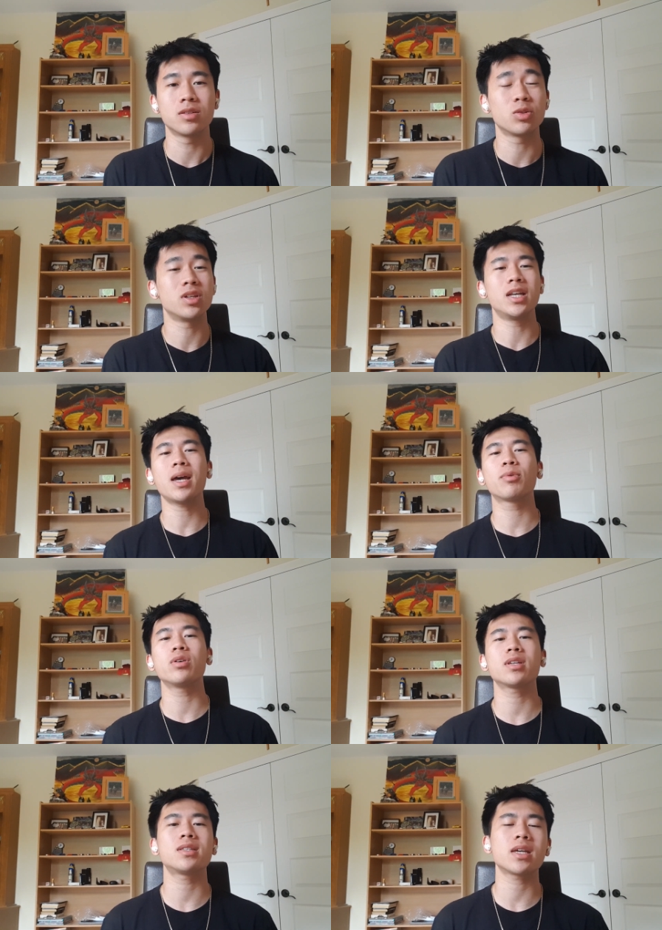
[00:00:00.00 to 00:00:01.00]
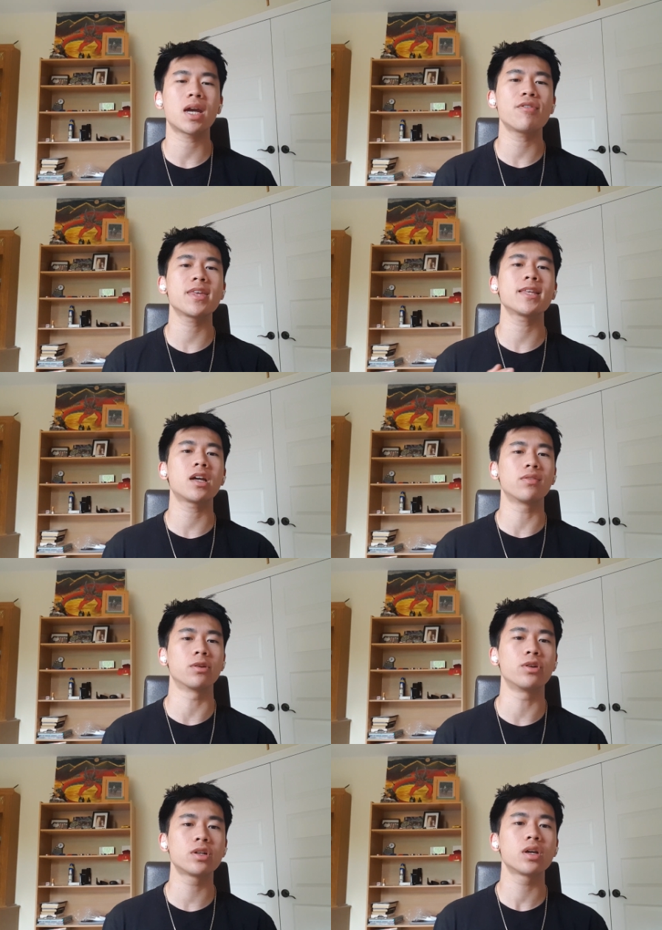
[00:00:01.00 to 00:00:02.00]
So today I'm going to take everything that I've
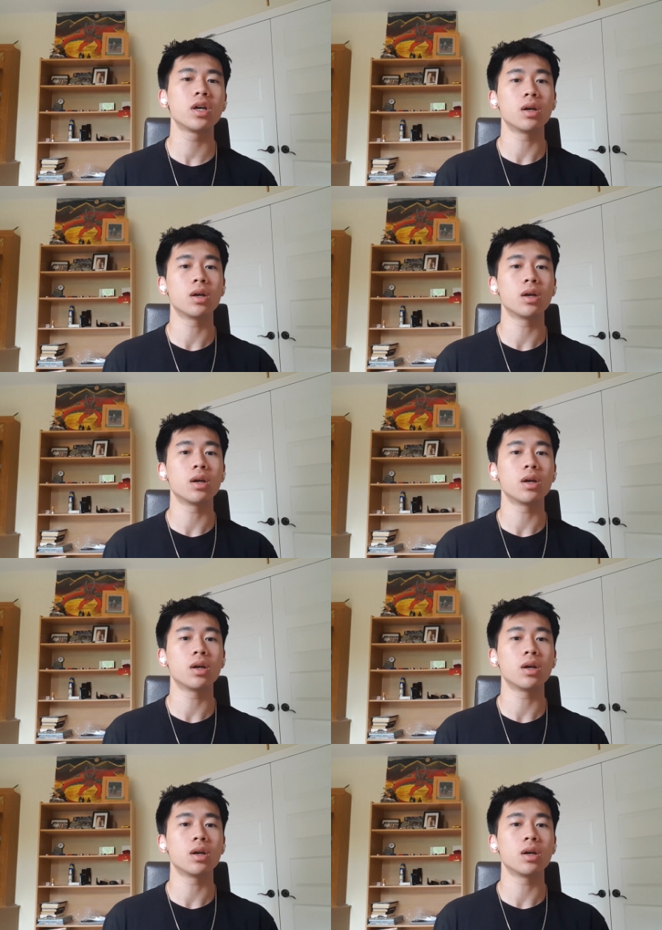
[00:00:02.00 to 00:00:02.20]
learned,